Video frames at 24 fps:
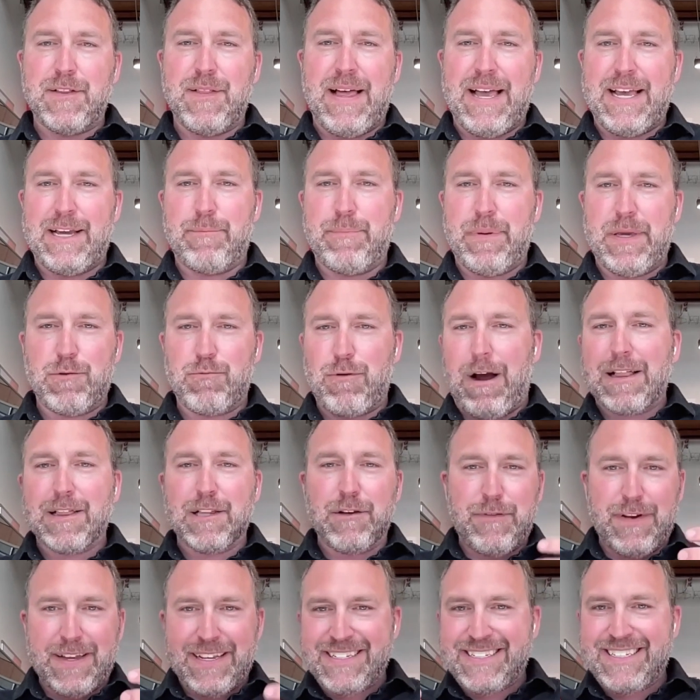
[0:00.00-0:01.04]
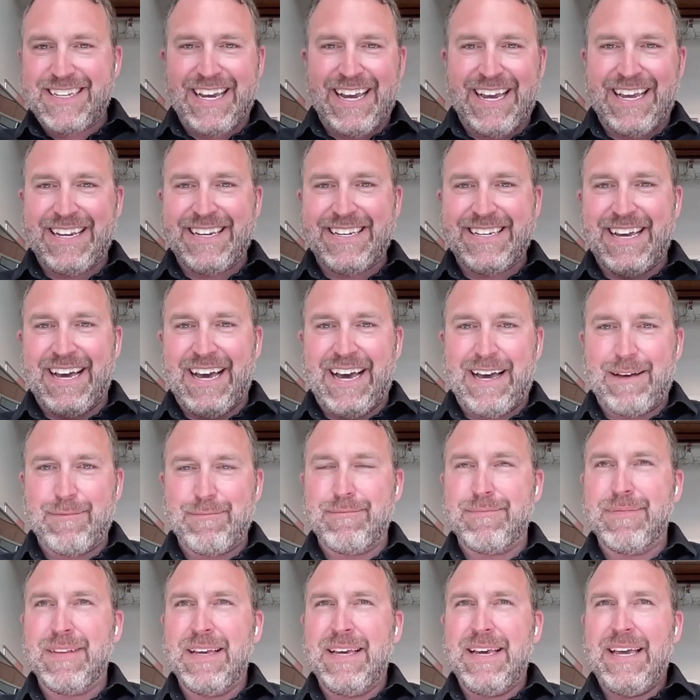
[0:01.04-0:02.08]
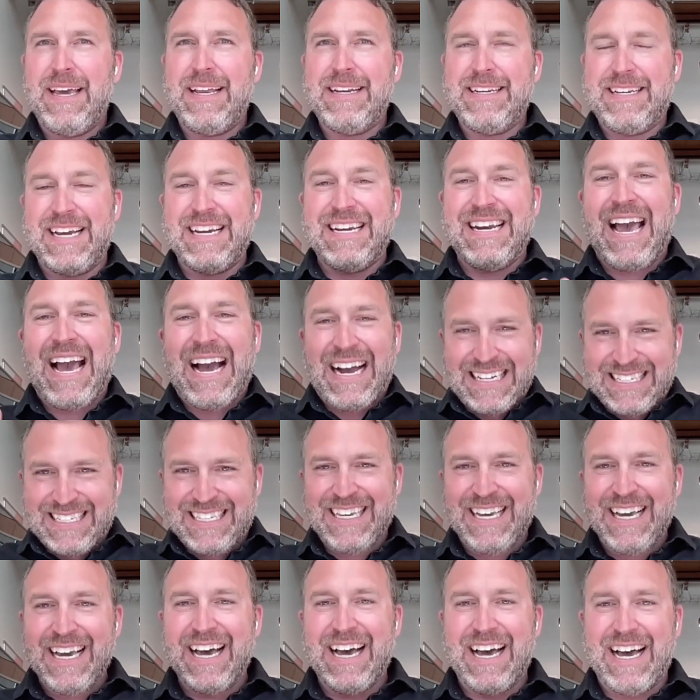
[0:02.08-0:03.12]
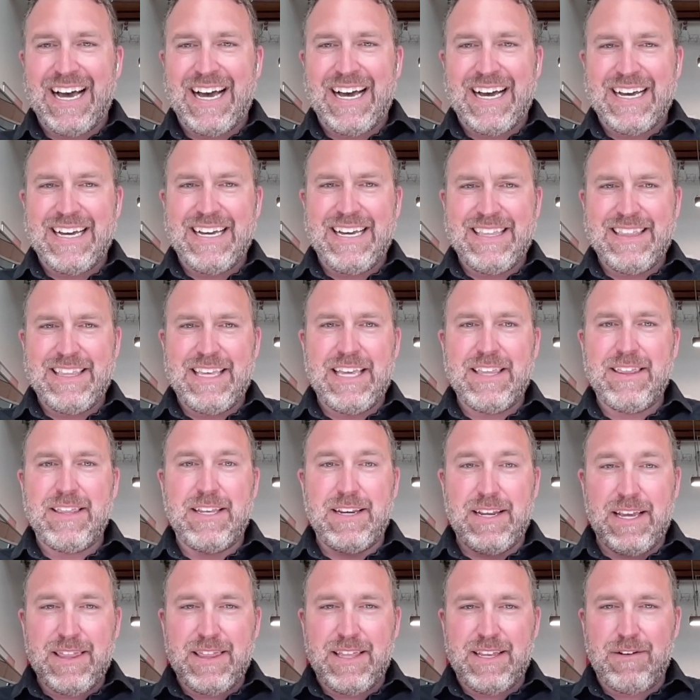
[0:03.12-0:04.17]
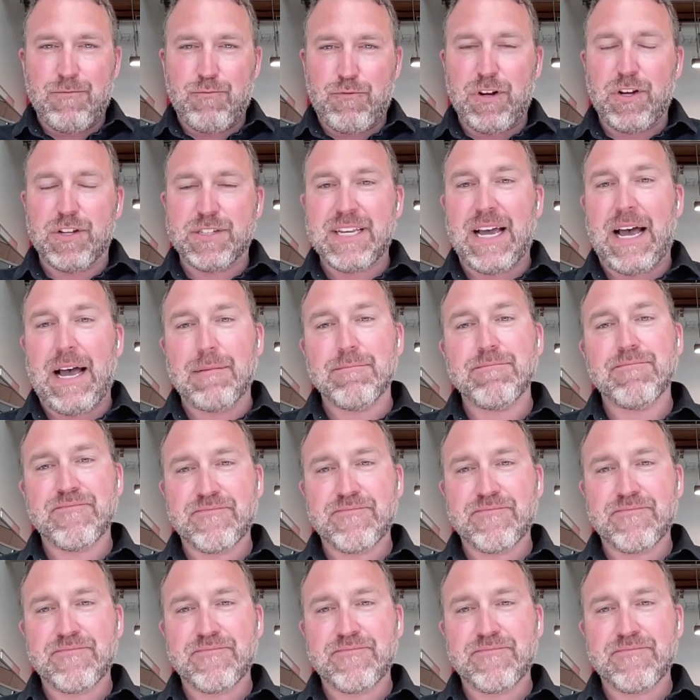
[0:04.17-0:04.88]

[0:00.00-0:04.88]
to like be relevant and connect in the real time.